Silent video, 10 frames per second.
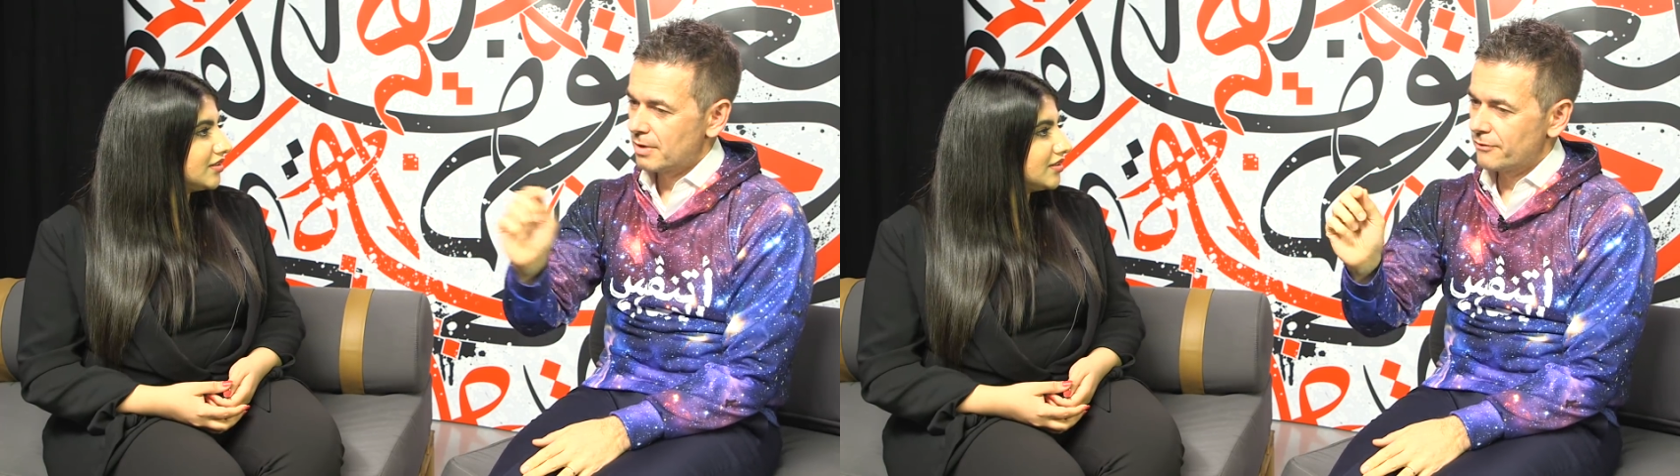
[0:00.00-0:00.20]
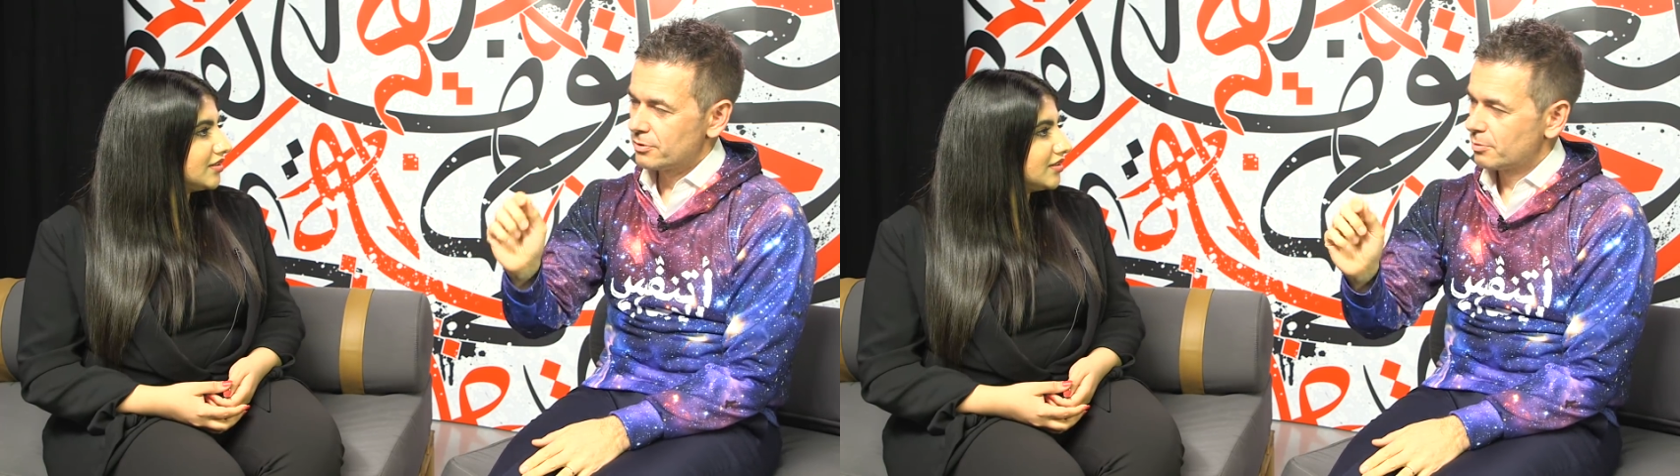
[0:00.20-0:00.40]

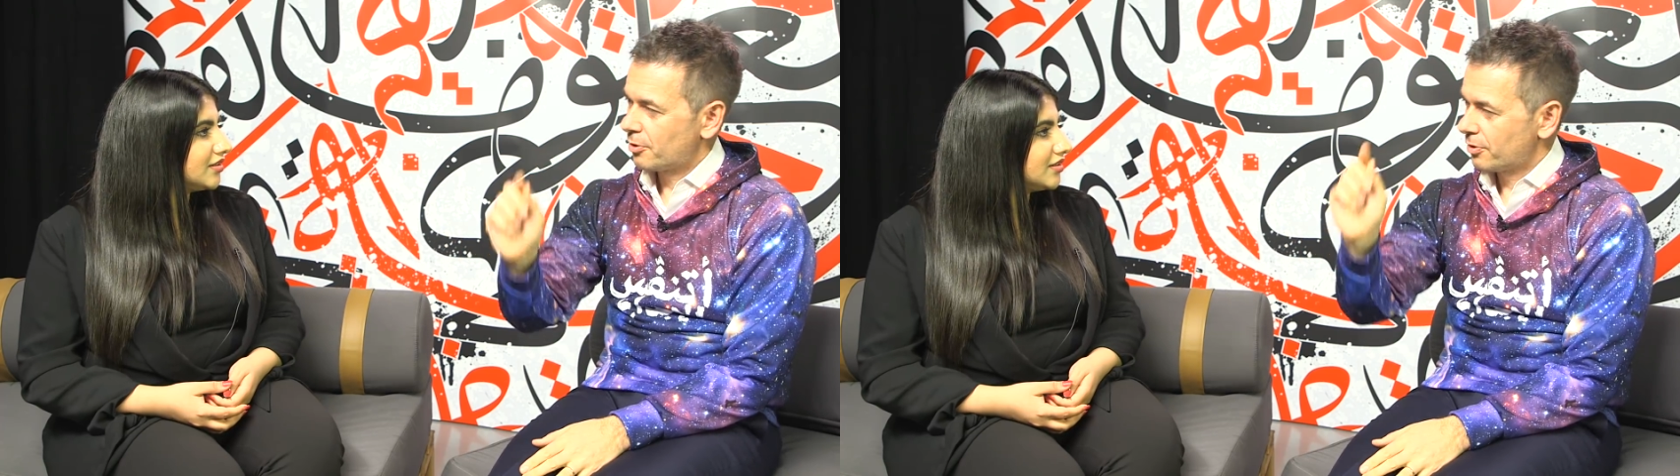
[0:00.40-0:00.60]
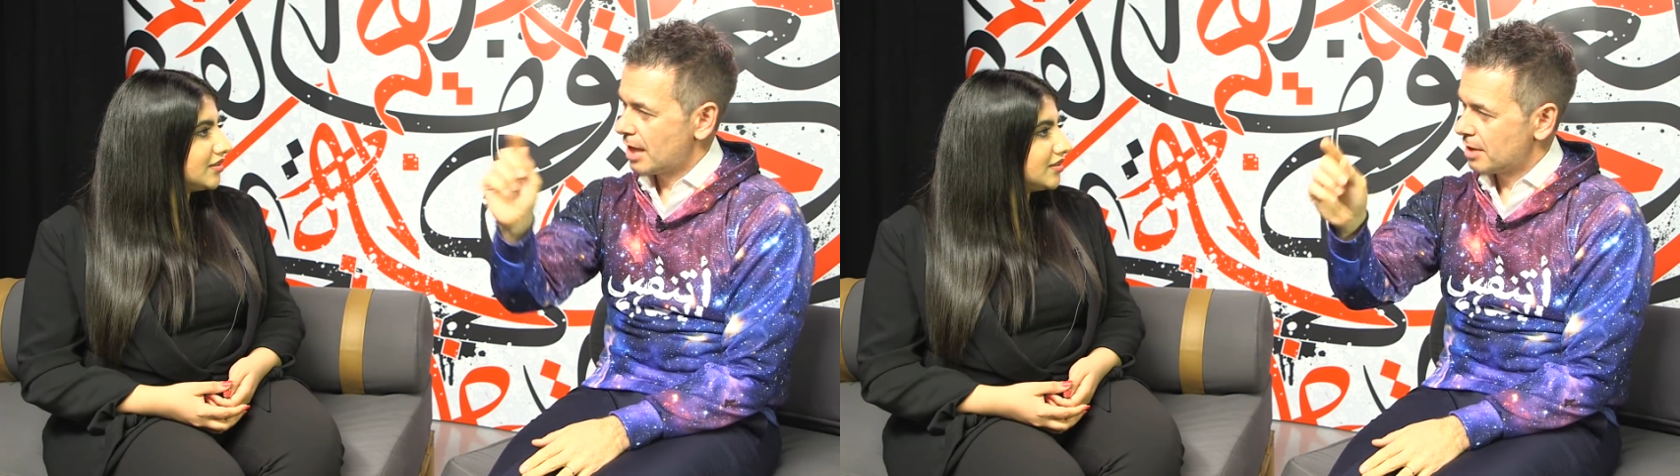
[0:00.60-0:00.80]
revenue
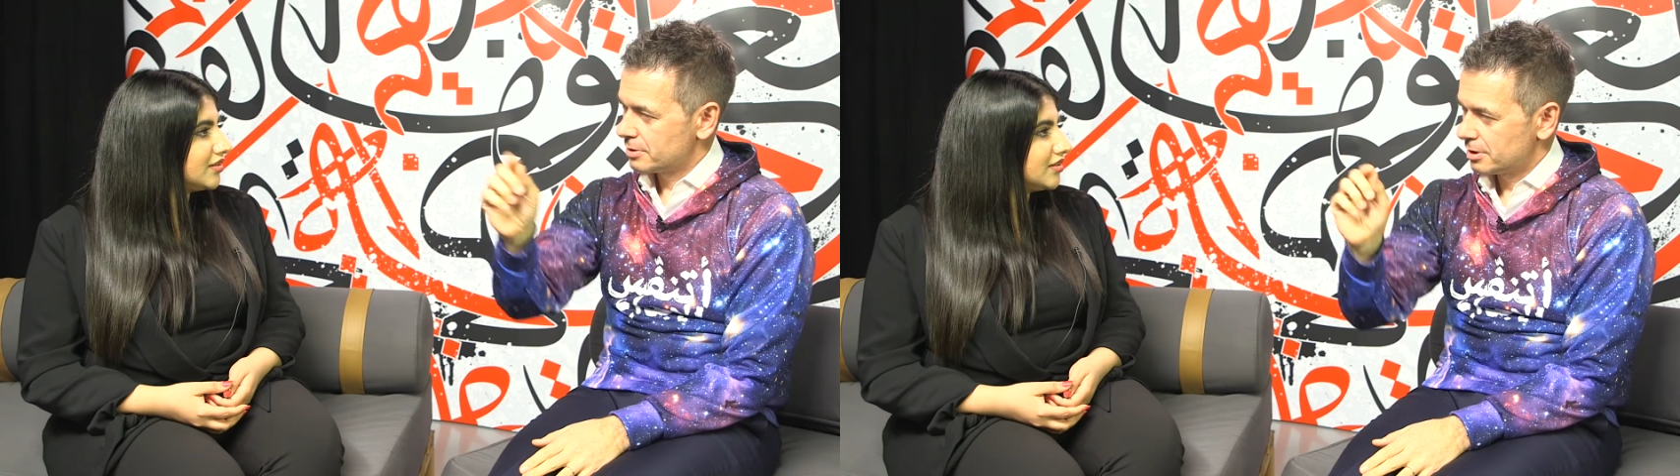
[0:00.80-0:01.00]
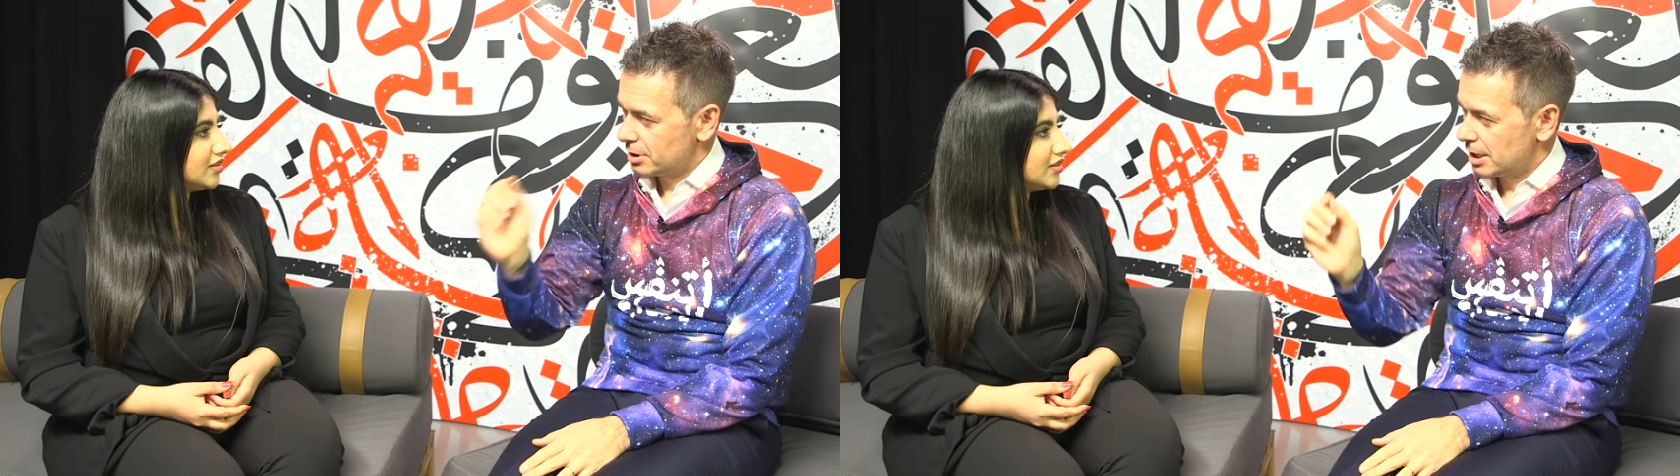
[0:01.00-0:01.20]
per
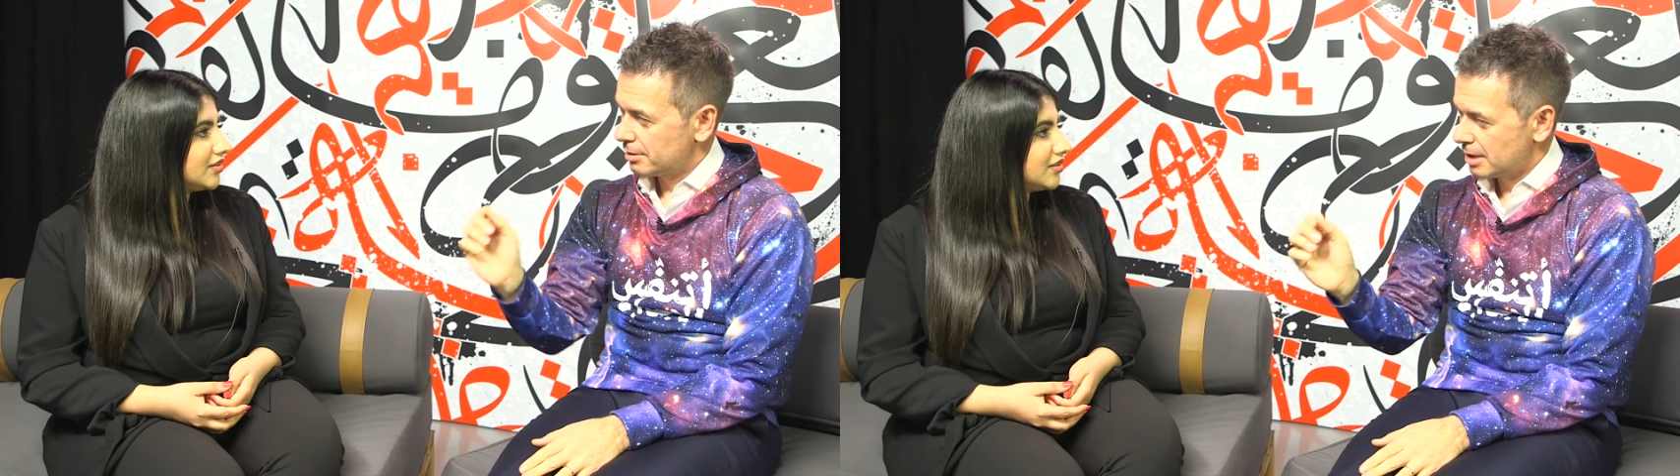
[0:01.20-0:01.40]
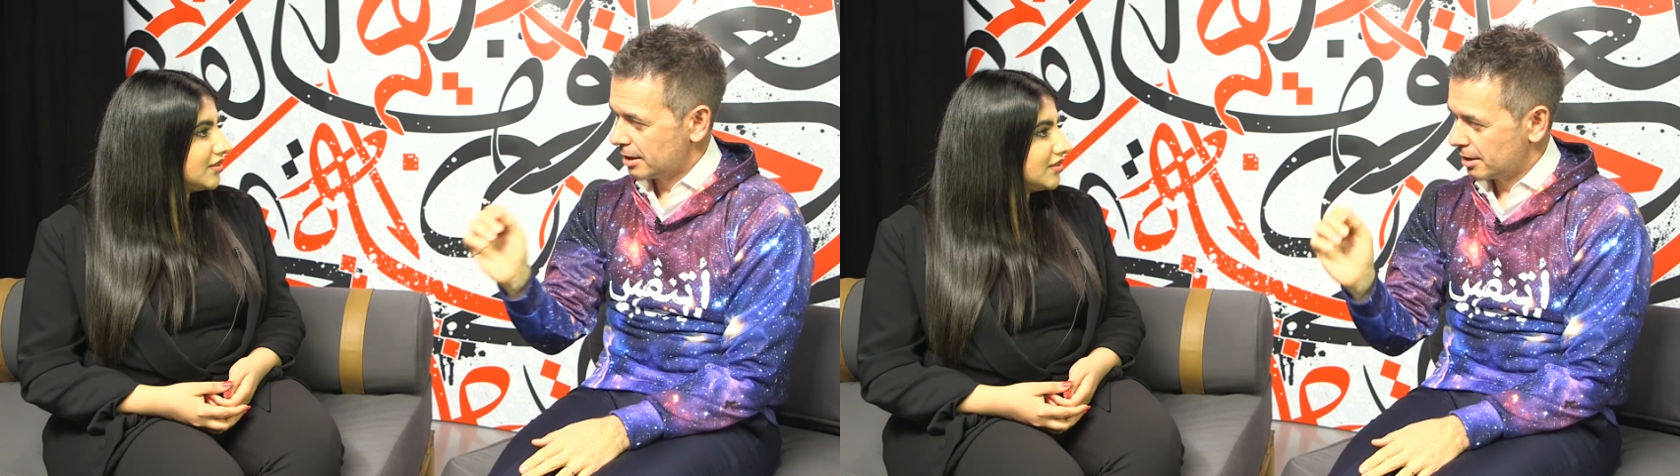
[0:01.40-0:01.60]
1,000
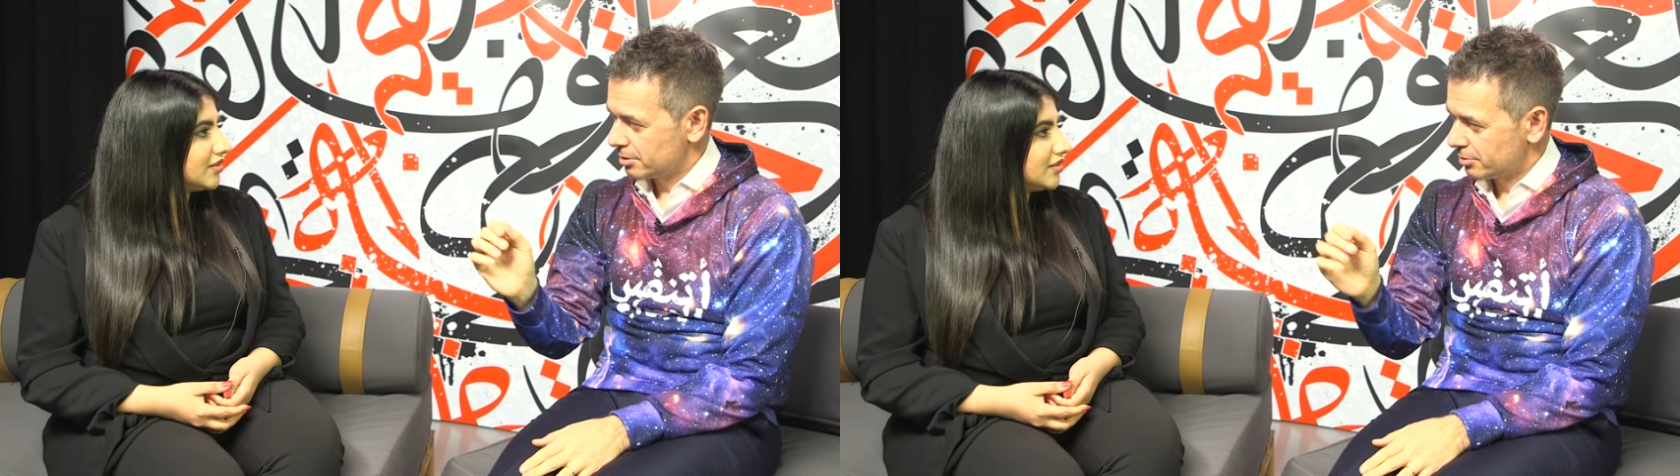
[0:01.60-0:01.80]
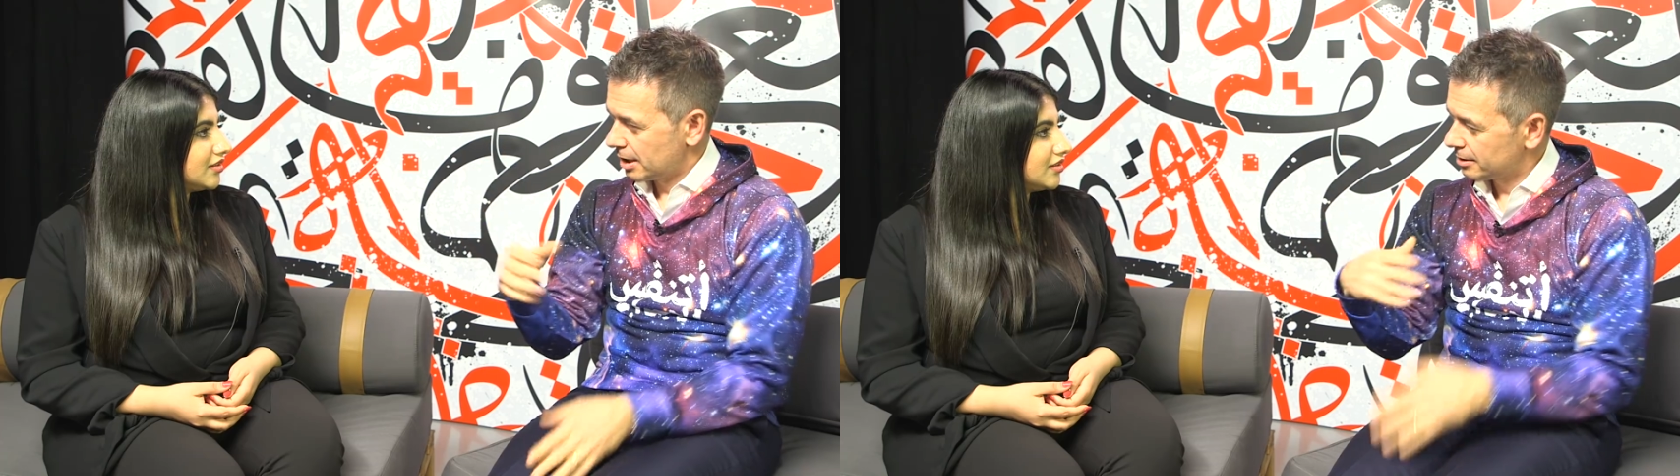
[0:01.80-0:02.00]
in that country.